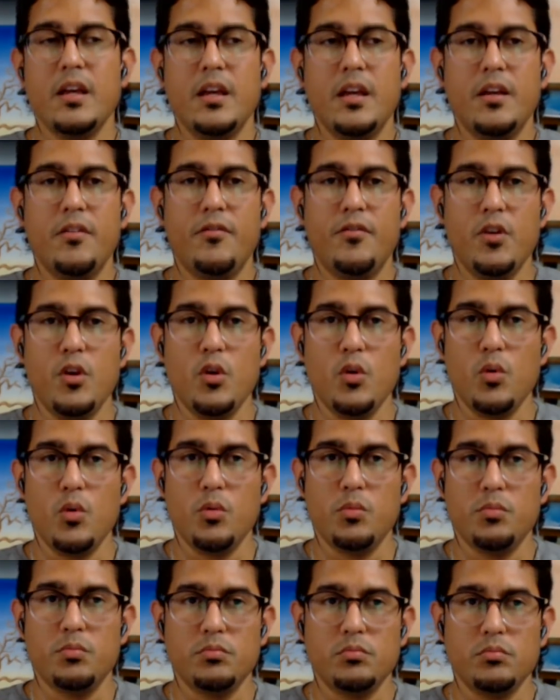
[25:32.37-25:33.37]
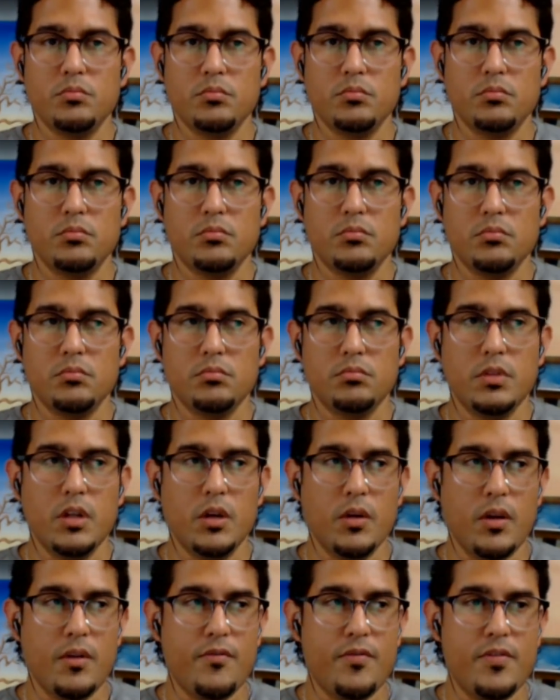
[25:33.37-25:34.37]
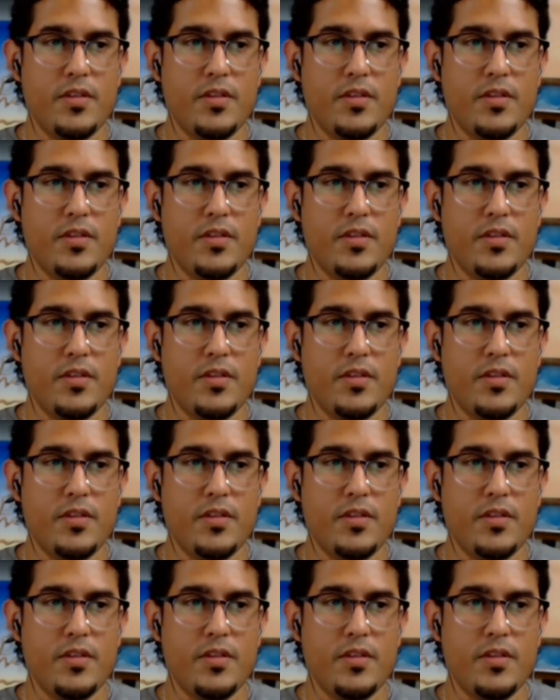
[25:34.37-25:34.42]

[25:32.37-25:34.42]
if if